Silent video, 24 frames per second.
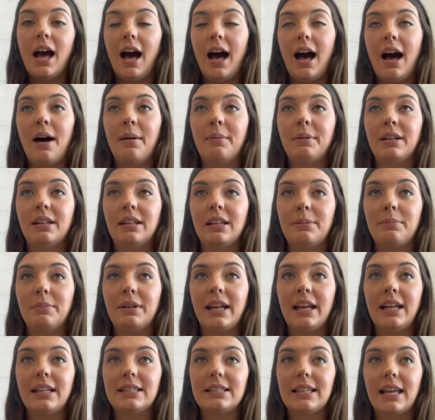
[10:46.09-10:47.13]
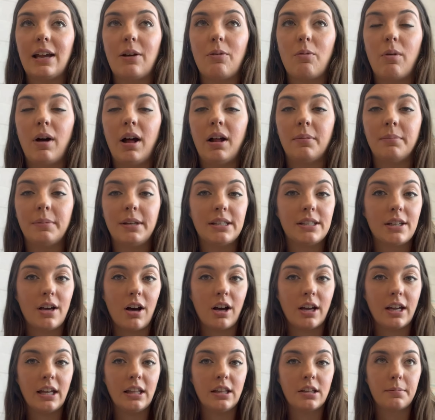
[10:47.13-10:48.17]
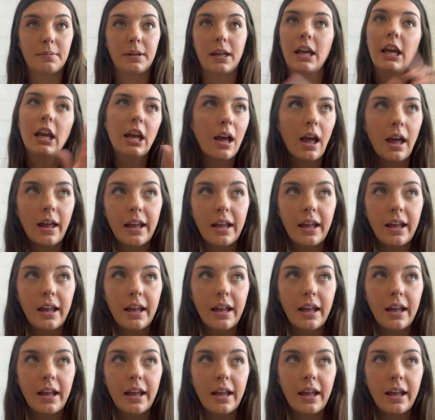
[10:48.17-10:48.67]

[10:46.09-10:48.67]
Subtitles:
It eliminates, like, while me talking, they'd be like, yeah,